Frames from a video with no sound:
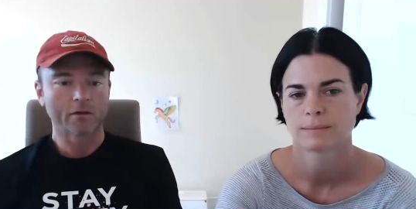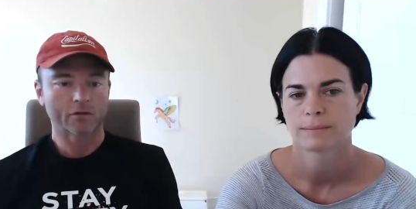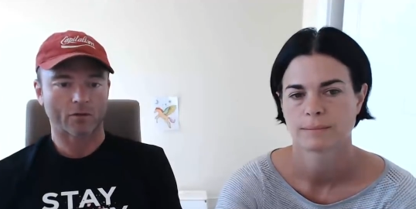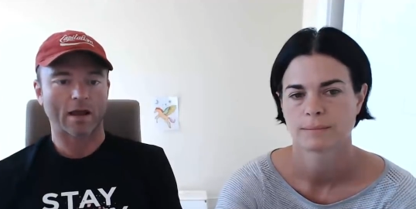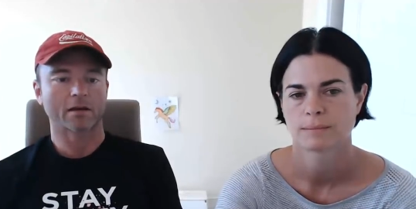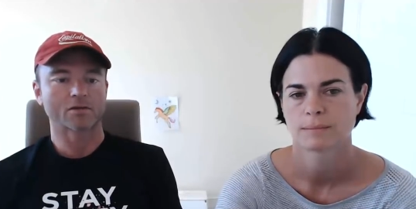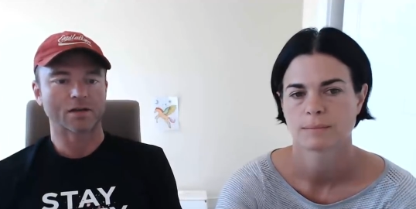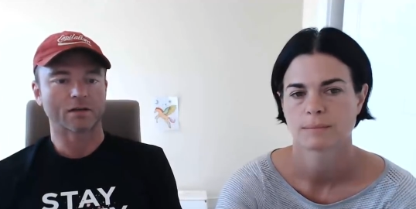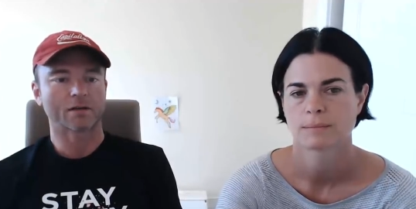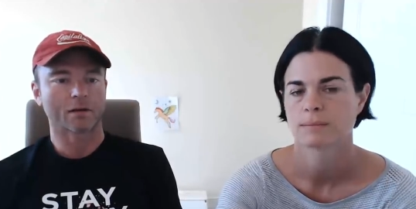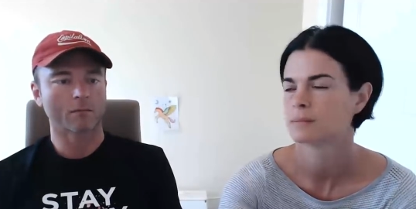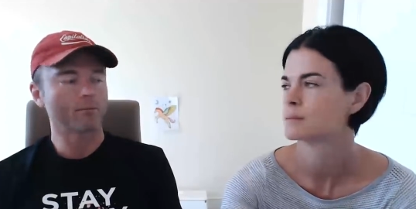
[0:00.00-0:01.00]

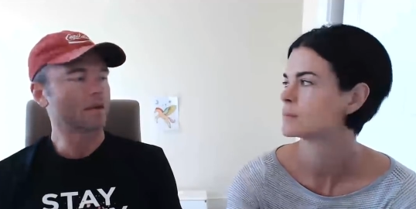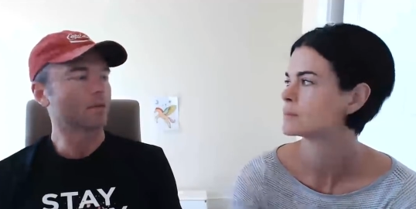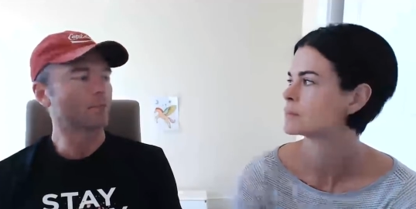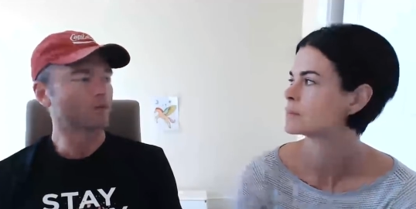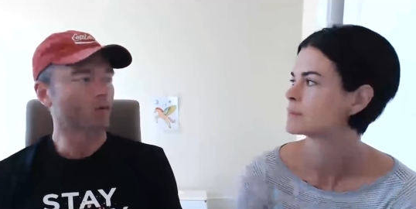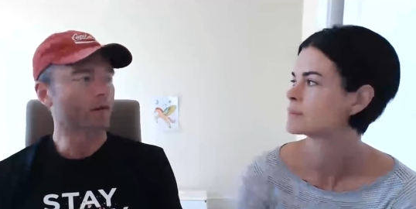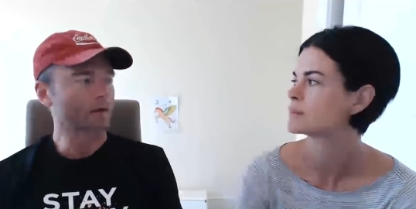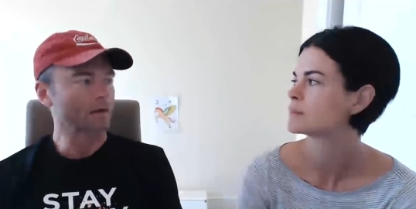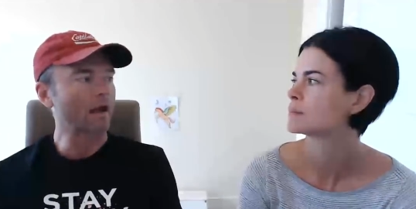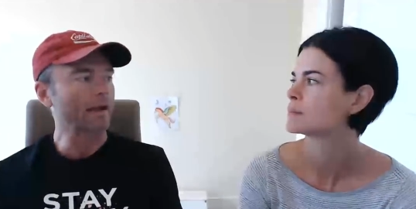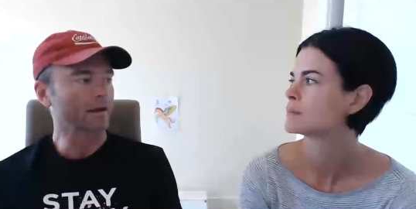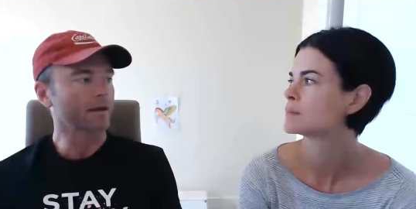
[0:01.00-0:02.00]
Speaker 1: strategies that can be employed,
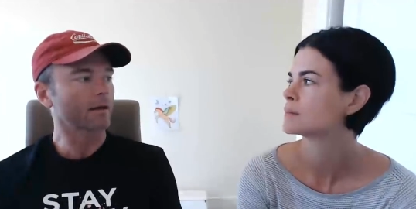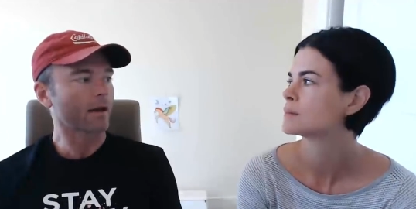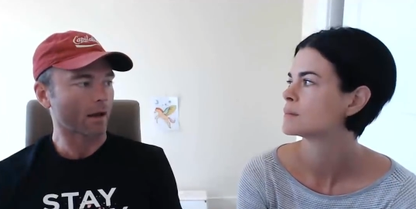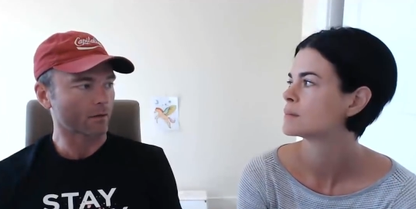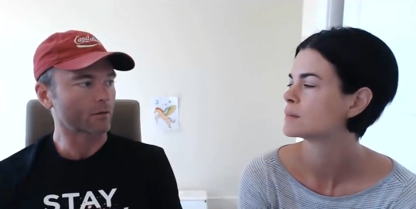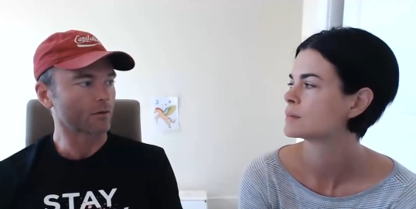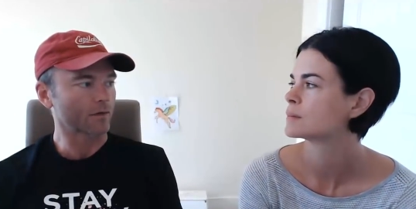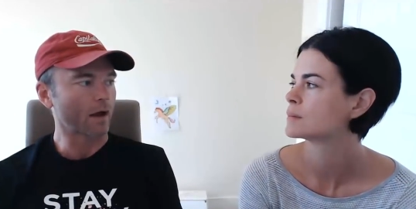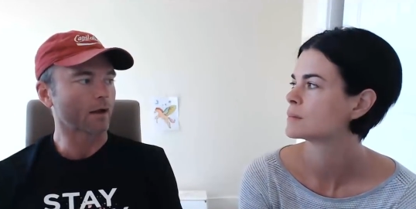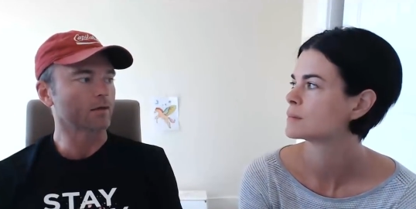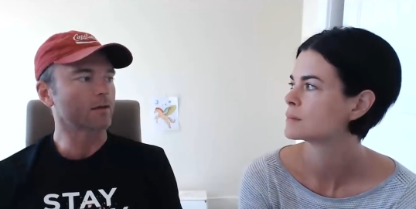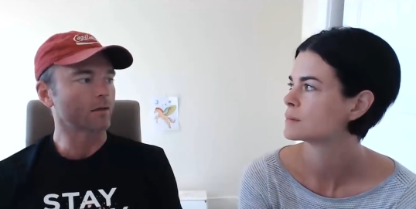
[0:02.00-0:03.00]
like
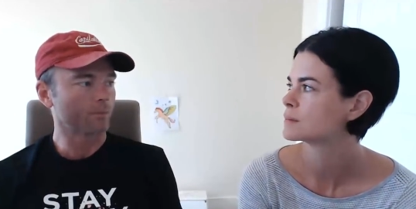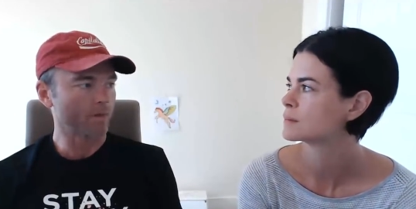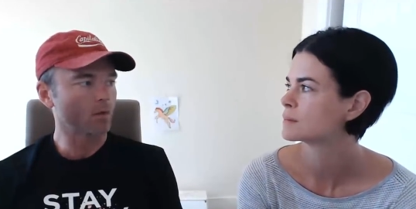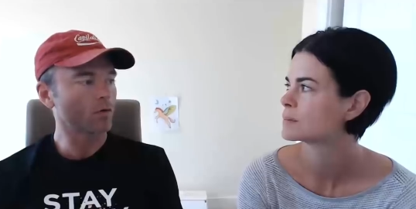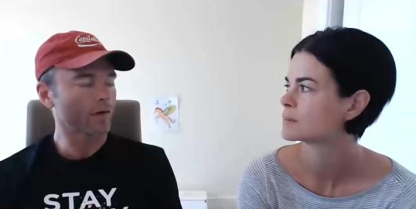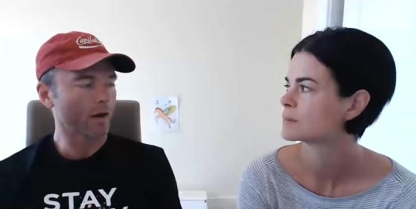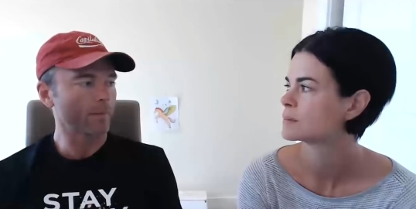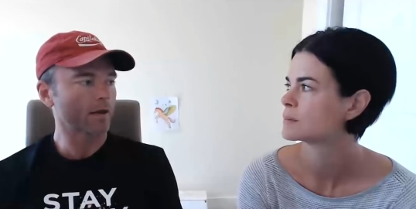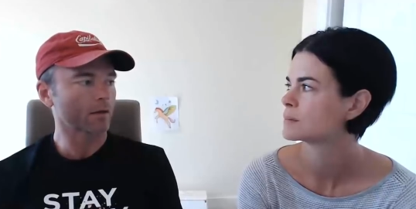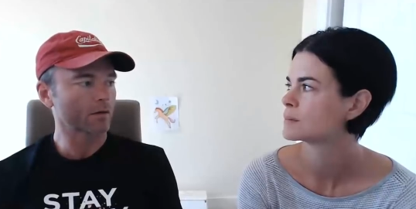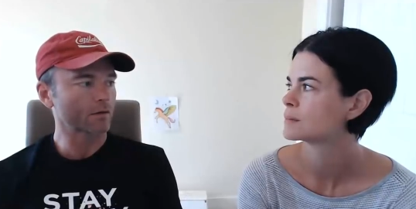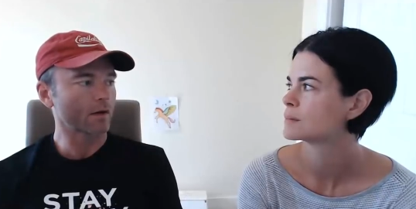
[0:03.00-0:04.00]
exercise and the meal
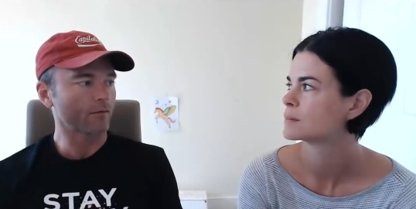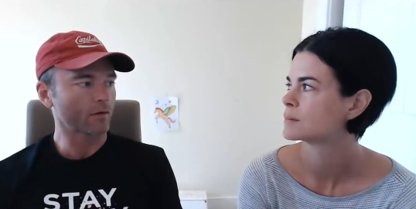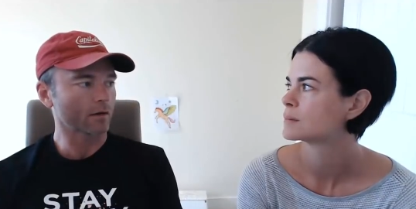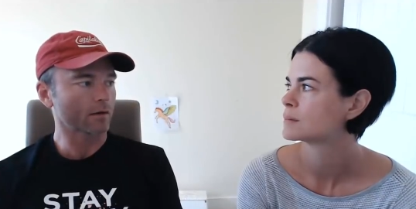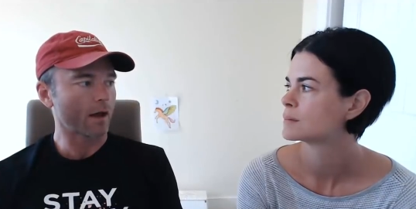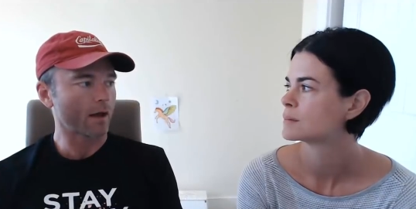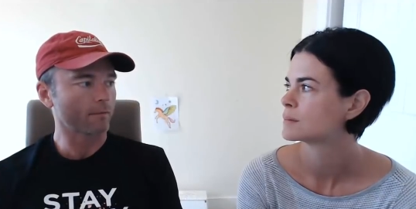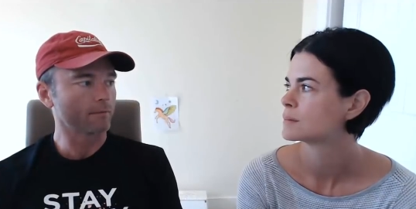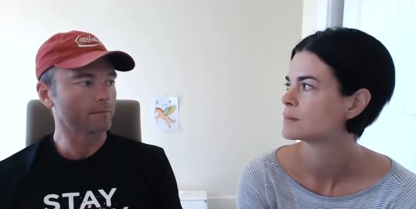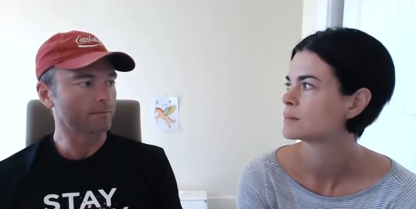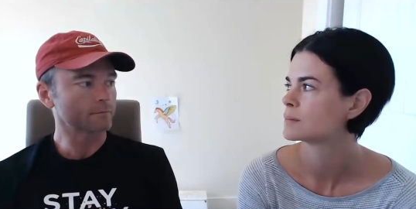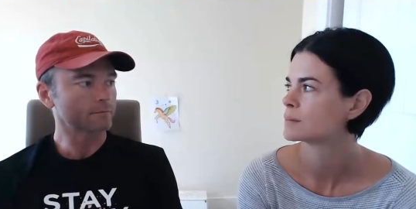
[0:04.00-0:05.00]
timing and stuff like that.
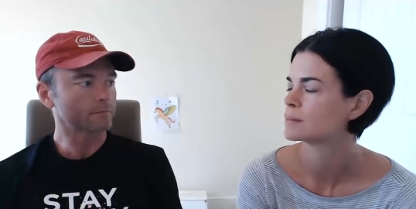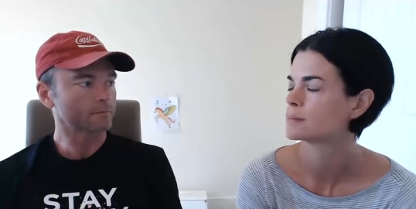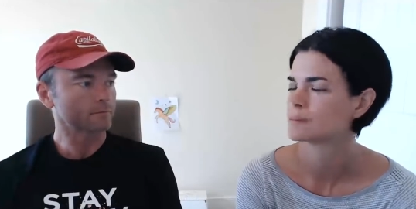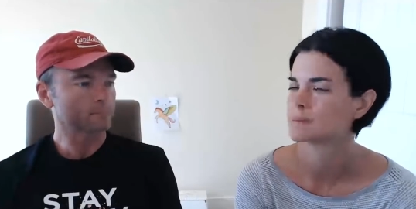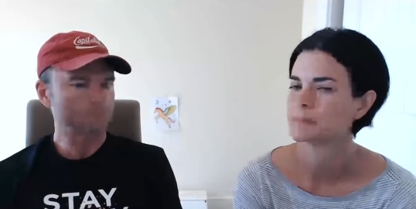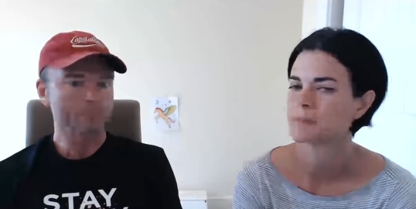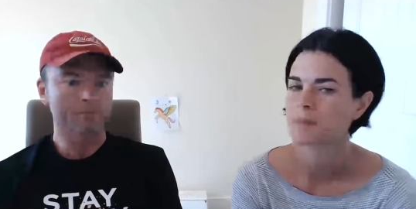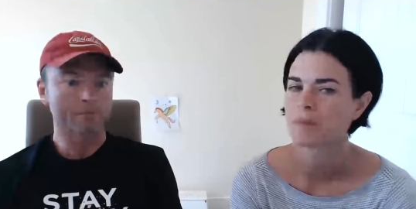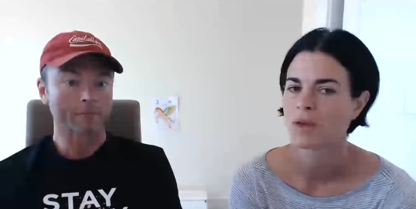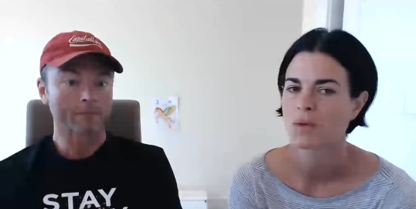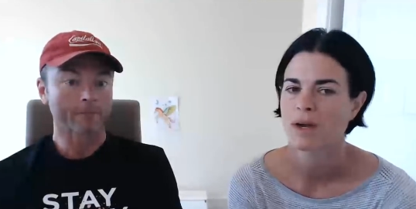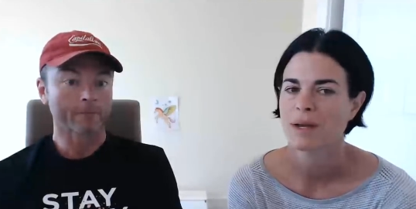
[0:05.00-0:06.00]

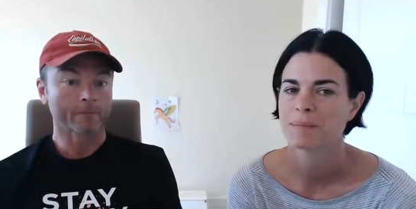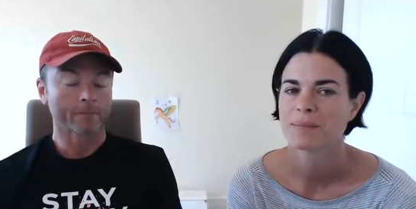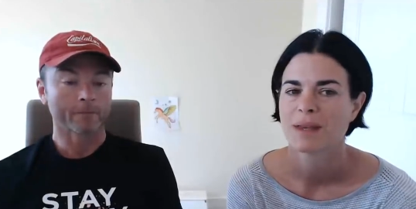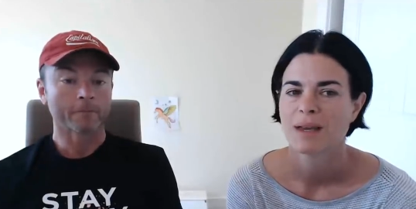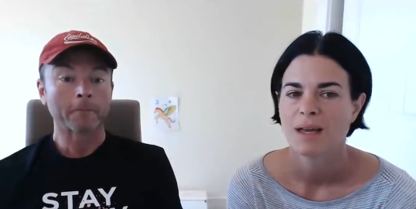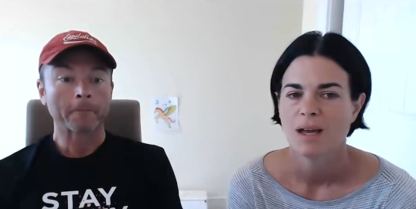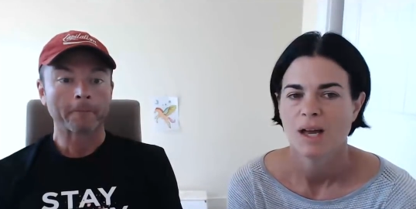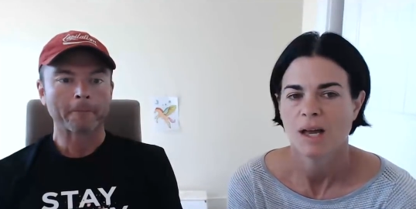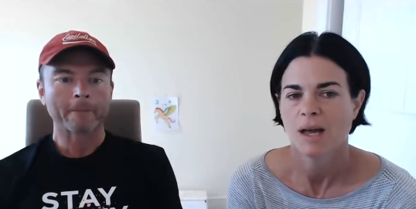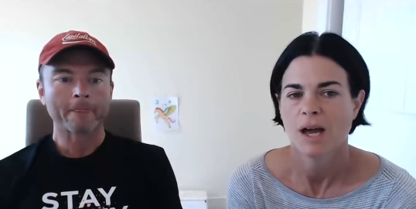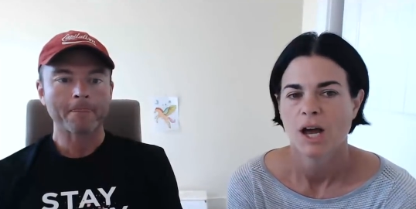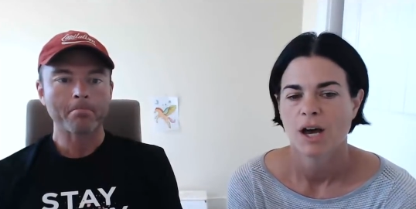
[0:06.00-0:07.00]
Speaker 2: Okay.
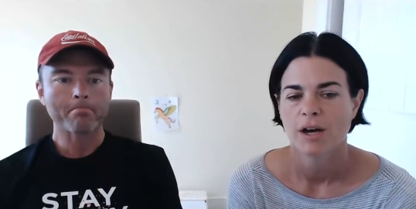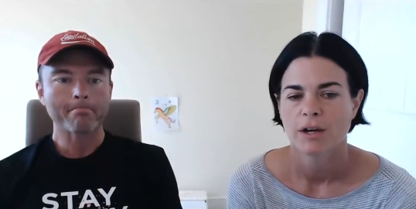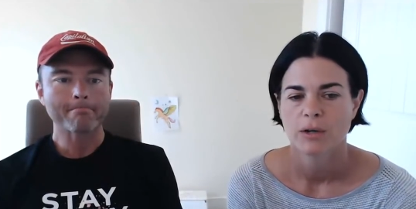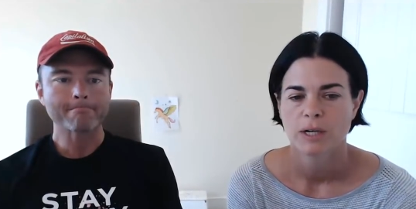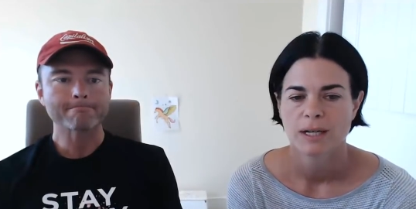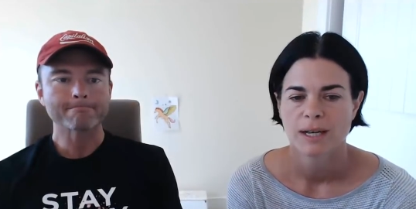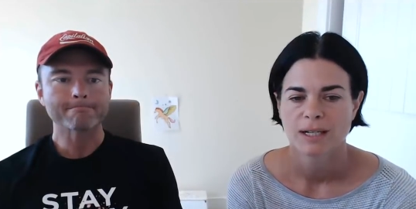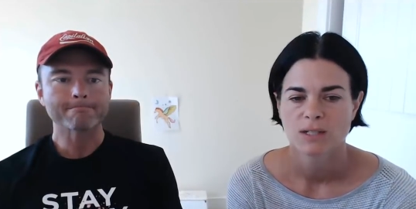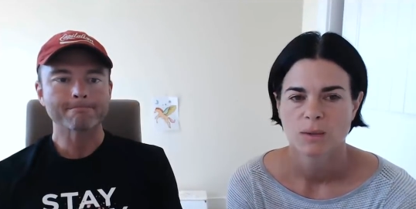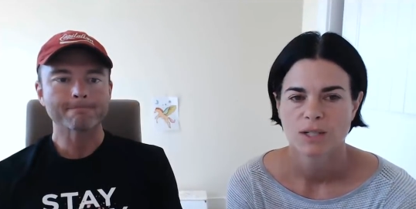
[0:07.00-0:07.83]
Our next